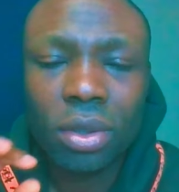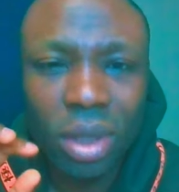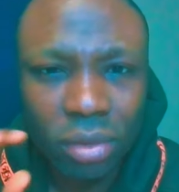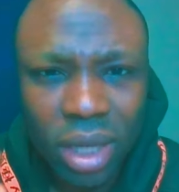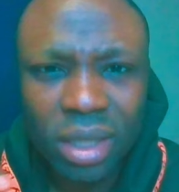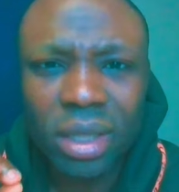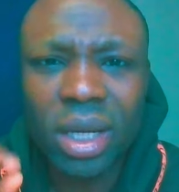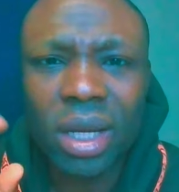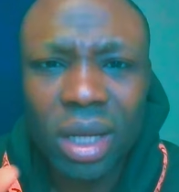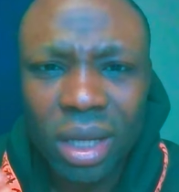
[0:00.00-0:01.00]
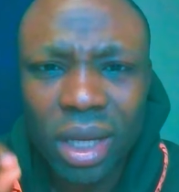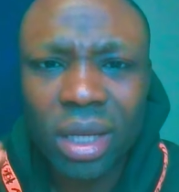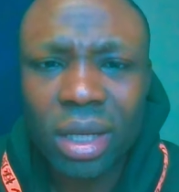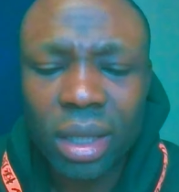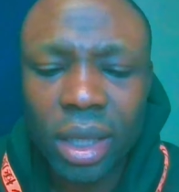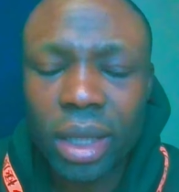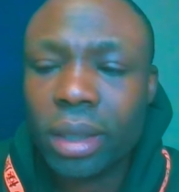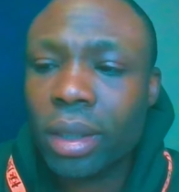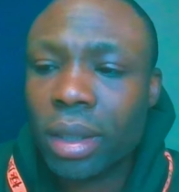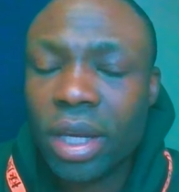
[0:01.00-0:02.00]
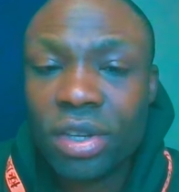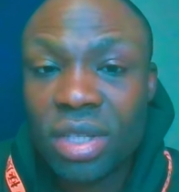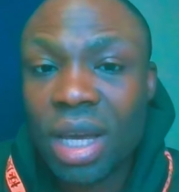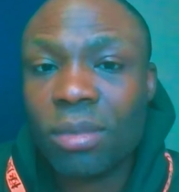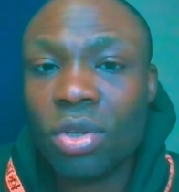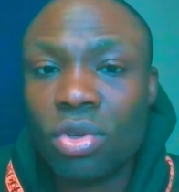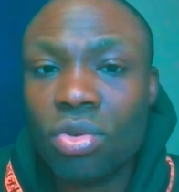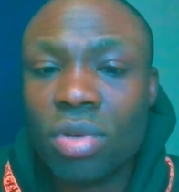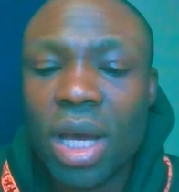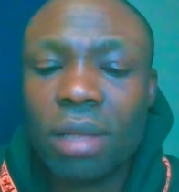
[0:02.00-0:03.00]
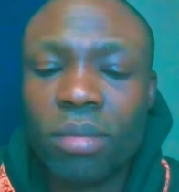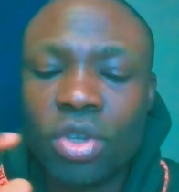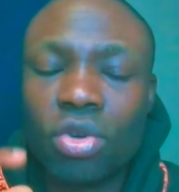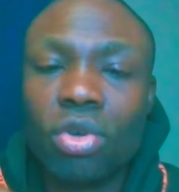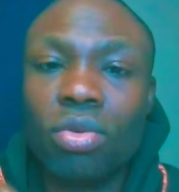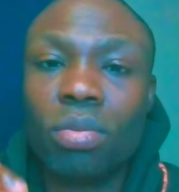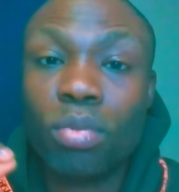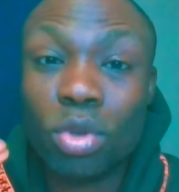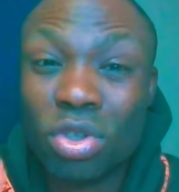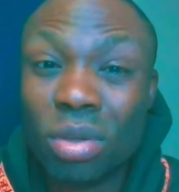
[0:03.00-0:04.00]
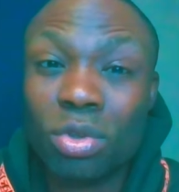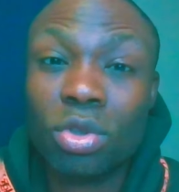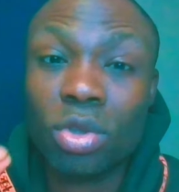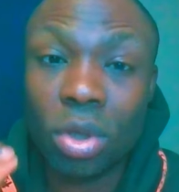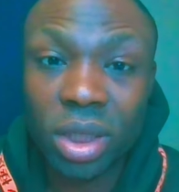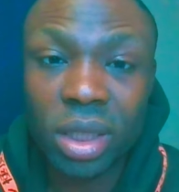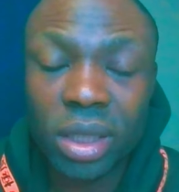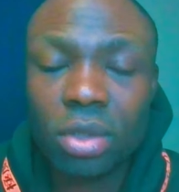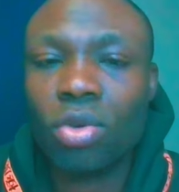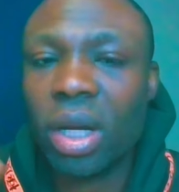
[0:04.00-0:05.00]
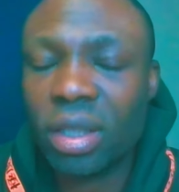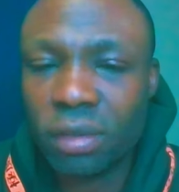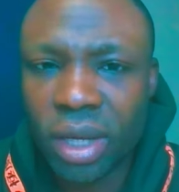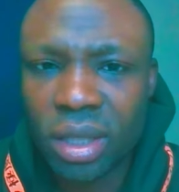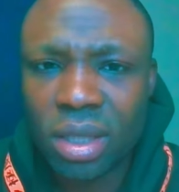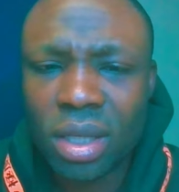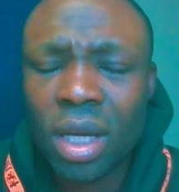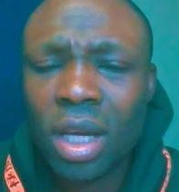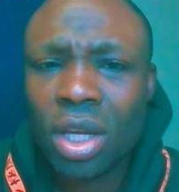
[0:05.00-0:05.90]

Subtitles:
You can write it again and again and again. Each time you do that, make sure you put some salt in it to activate it.